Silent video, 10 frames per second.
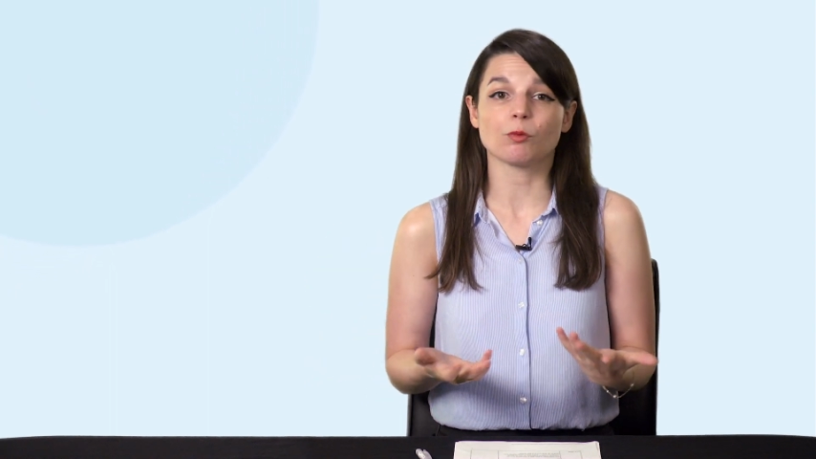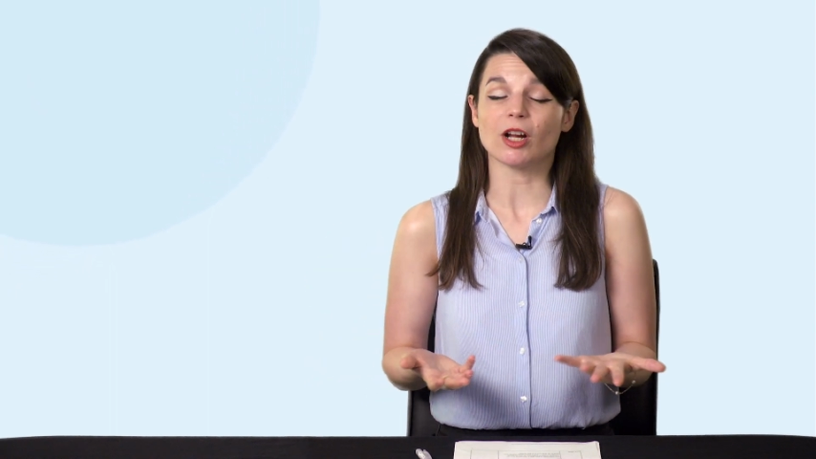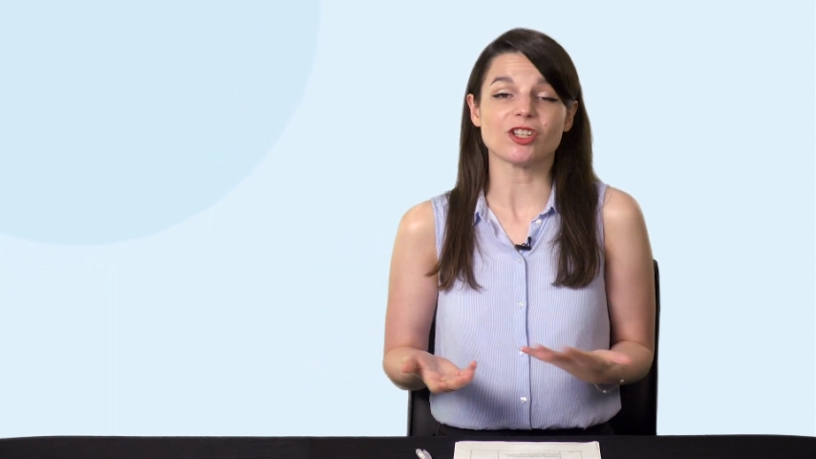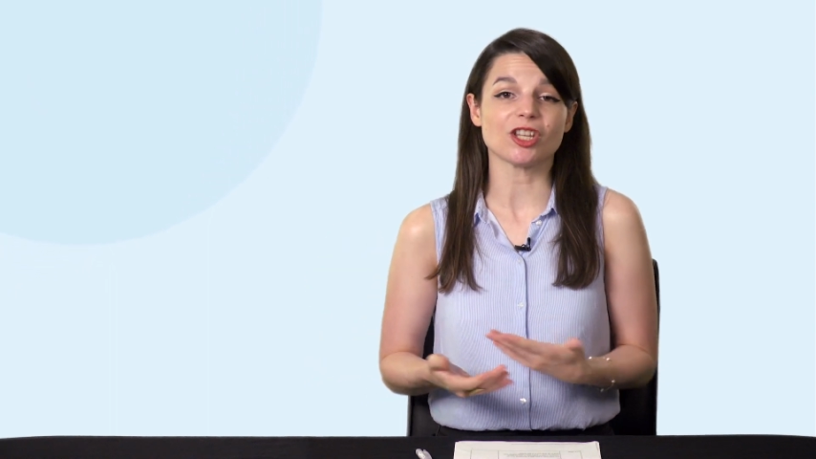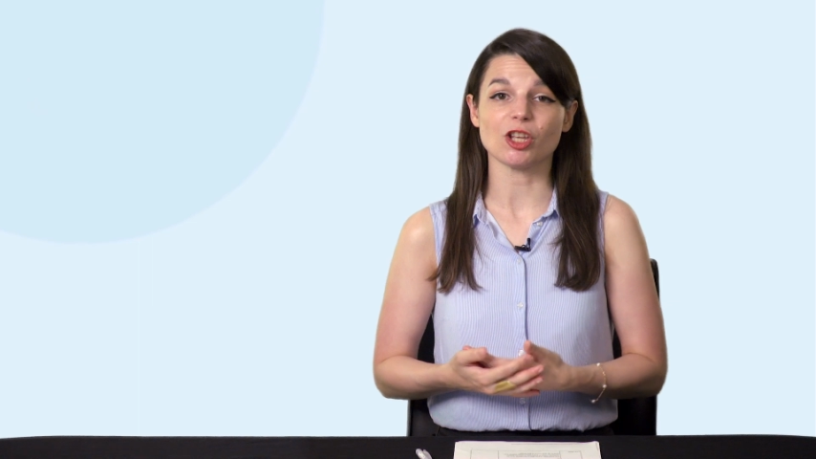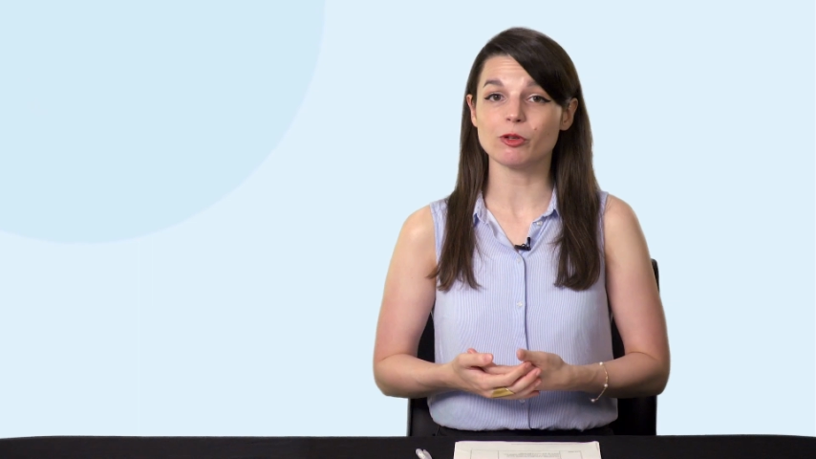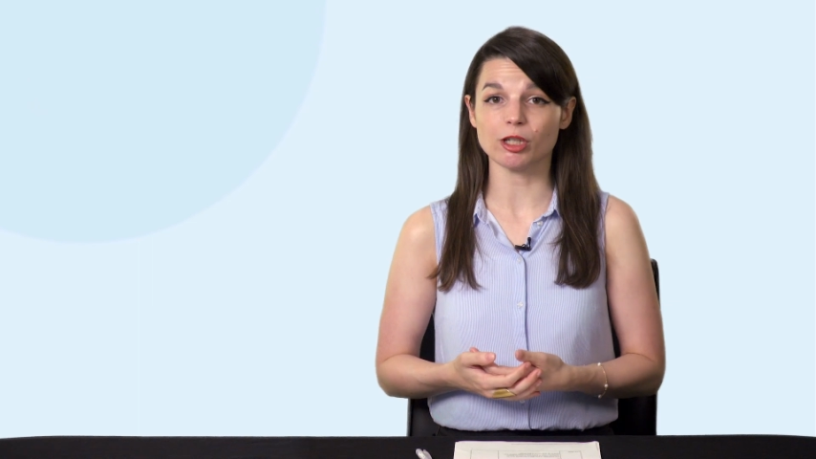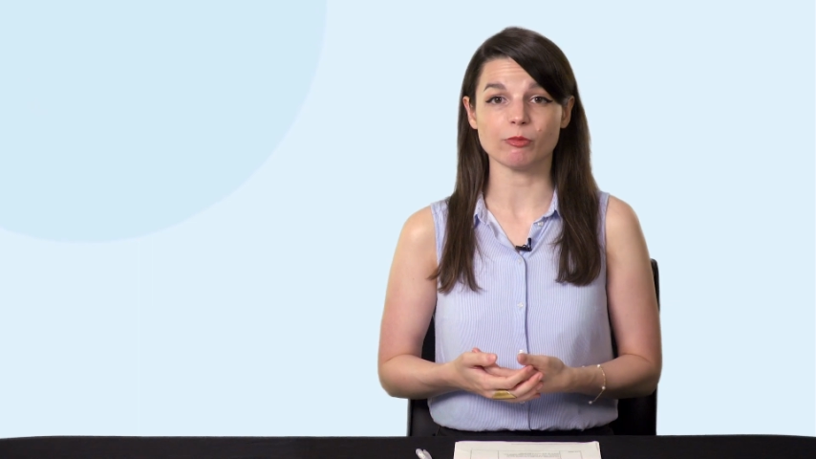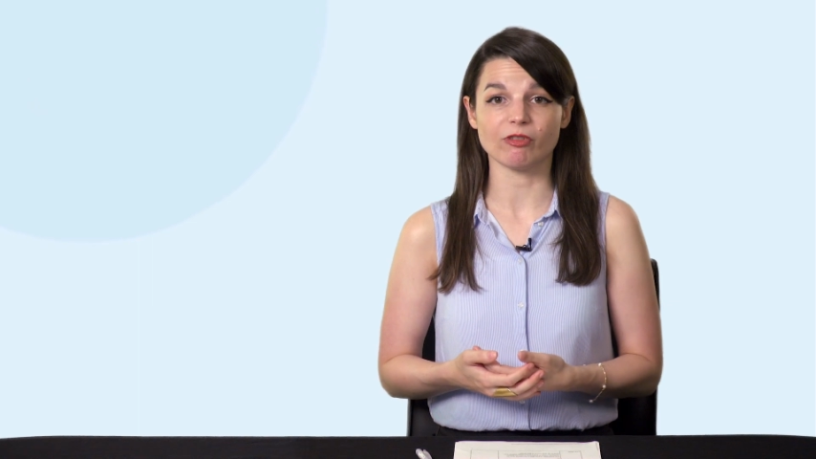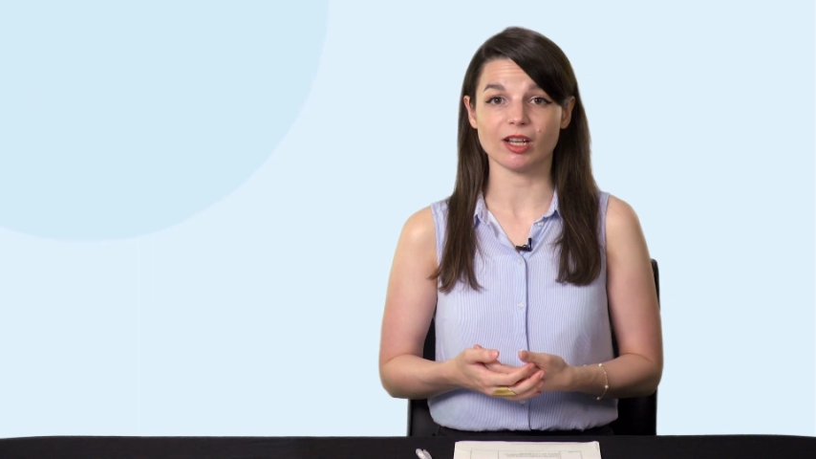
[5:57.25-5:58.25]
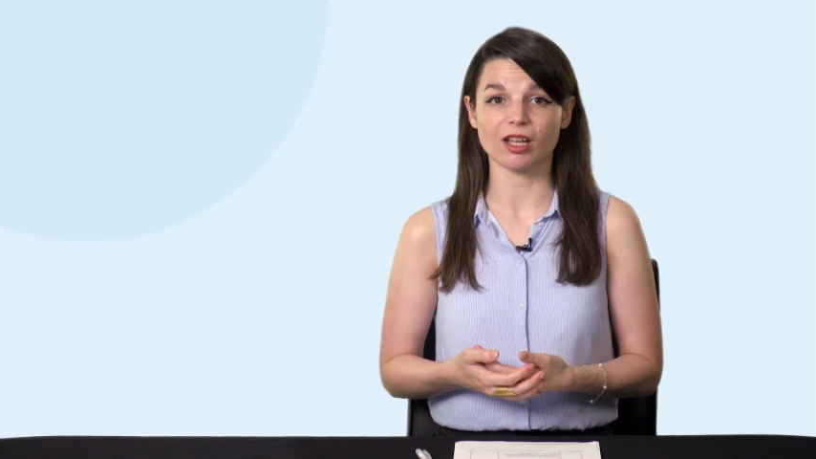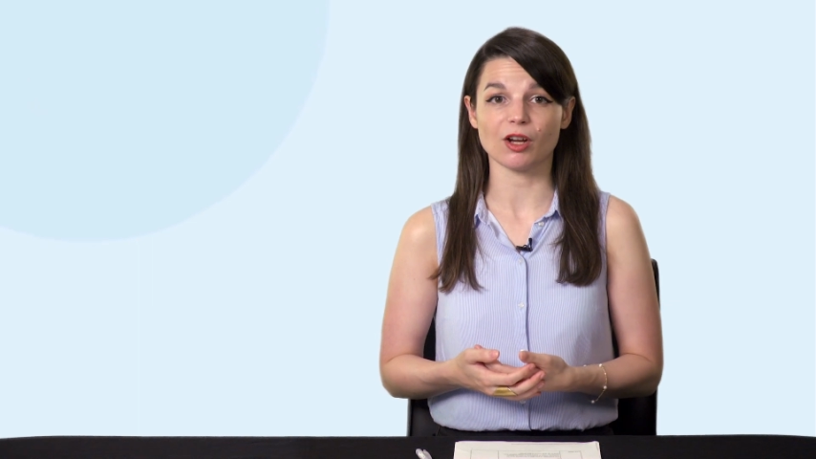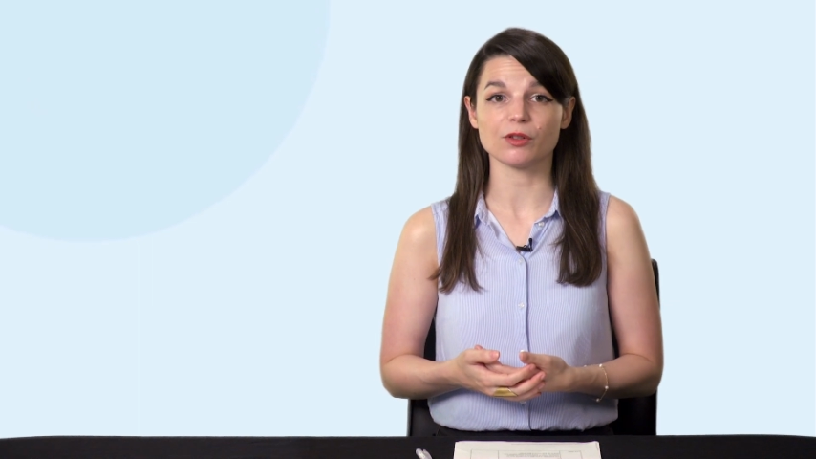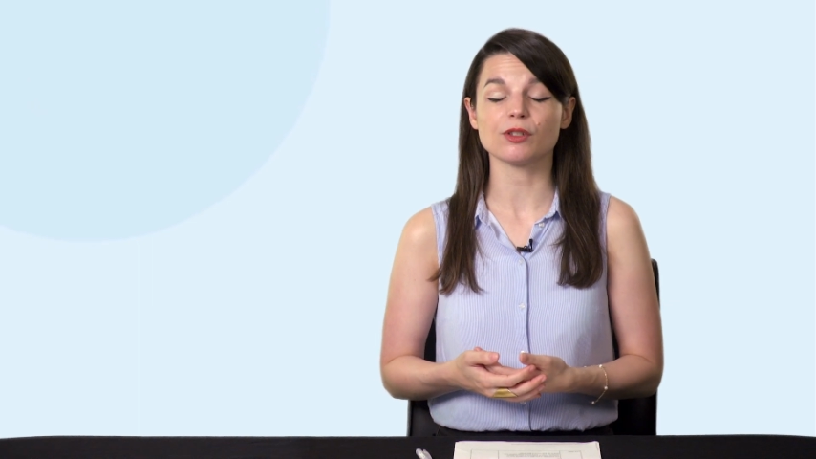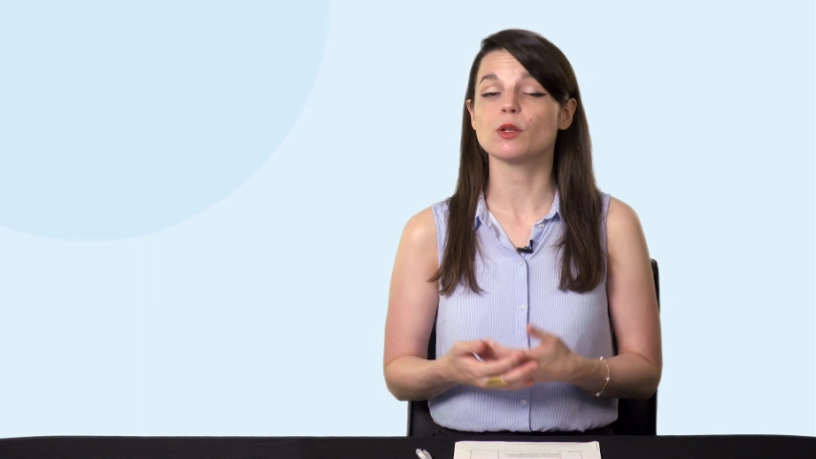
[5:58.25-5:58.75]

watching YouTube videos,